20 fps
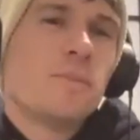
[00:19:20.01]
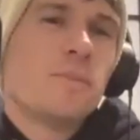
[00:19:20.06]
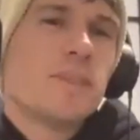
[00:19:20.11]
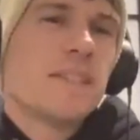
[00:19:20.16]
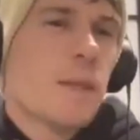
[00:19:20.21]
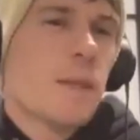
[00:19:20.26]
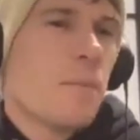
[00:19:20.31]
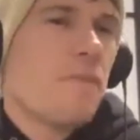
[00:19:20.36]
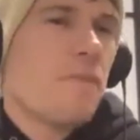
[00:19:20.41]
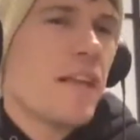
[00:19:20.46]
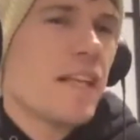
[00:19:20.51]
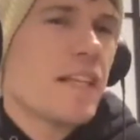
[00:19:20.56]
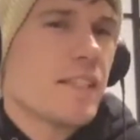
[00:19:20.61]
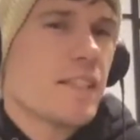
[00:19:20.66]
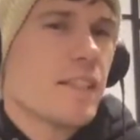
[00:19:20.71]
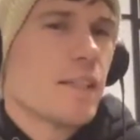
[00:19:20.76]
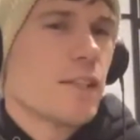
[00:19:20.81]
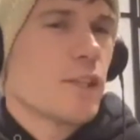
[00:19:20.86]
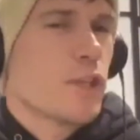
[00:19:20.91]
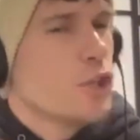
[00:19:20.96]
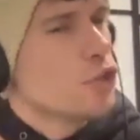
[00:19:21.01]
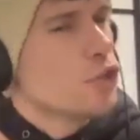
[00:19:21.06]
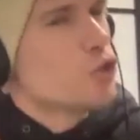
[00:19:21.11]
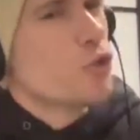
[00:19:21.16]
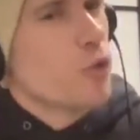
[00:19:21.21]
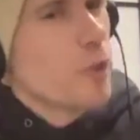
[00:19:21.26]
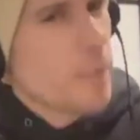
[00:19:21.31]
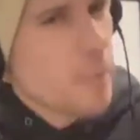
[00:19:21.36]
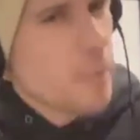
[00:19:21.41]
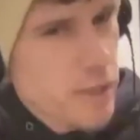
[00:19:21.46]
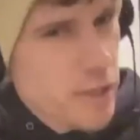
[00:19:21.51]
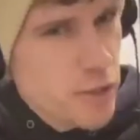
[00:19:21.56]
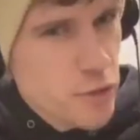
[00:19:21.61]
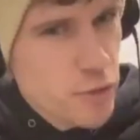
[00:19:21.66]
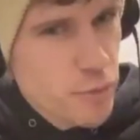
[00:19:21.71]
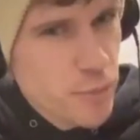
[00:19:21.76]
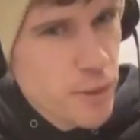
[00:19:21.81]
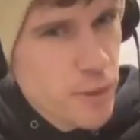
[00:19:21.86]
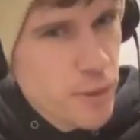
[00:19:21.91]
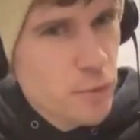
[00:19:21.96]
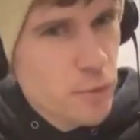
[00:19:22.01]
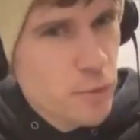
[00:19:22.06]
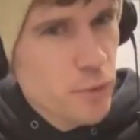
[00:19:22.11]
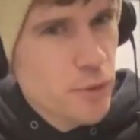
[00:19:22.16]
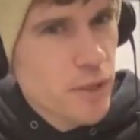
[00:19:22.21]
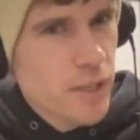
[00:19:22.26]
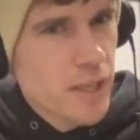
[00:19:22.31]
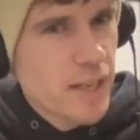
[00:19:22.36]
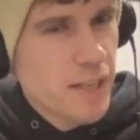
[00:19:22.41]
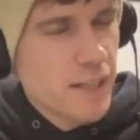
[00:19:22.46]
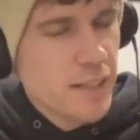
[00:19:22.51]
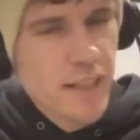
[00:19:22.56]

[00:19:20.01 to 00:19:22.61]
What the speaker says: some of that's contributing to recruiting.